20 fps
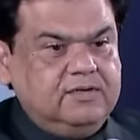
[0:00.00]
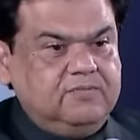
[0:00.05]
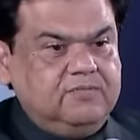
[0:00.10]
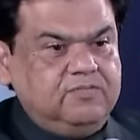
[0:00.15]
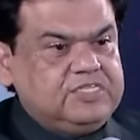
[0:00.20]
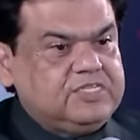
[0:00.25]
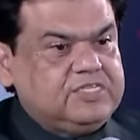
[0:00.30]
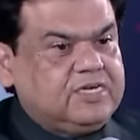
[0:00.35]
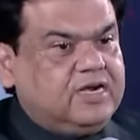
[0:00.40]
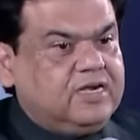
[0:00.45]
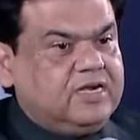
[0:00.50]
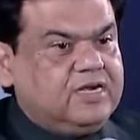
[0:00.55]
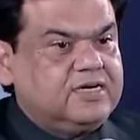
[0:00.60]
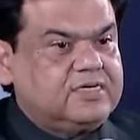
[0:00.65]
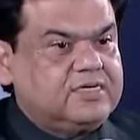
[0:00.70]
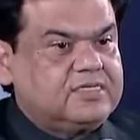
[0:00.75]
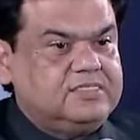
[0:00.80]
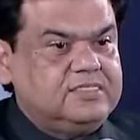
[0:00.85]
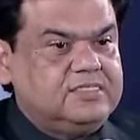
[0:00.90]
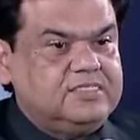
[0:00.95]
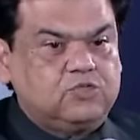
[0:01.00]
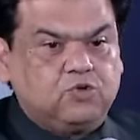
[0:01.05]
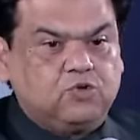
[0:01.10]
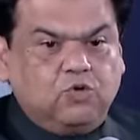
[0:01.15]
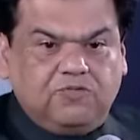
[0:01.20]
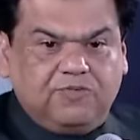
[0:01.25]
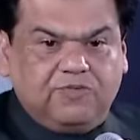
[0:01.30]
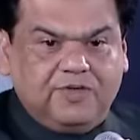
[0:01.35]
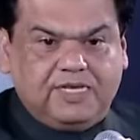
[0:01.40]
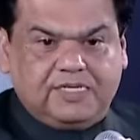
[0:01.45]
which conducts this
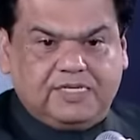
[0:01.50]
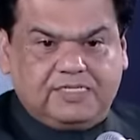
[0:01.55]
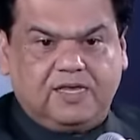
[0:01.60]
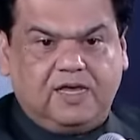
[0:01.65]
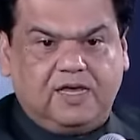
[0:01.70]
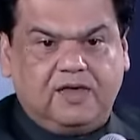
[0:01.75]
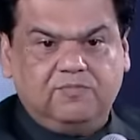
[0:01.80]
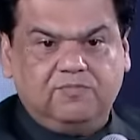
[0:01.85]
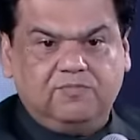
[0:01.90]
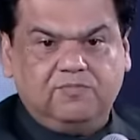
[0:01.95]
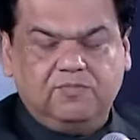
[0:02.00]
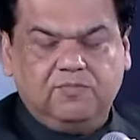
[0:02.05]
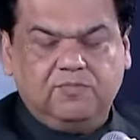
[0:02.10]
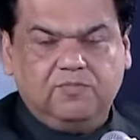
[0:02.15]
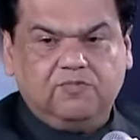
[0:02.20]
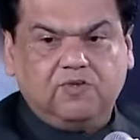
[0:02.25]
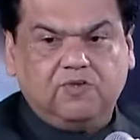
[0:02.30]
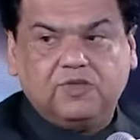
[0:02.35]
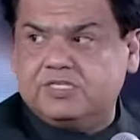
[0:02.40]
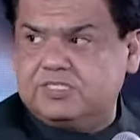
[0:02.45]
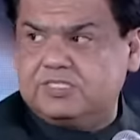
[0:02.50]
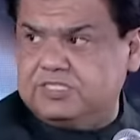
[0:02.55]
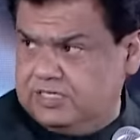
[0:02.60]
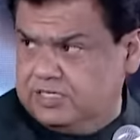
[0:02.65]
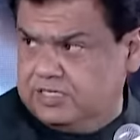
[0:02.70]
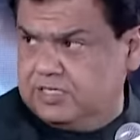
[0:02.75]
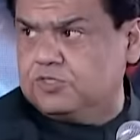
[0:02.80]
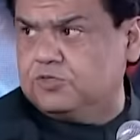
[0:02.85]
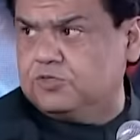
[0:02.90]
TOEFL exam for the senior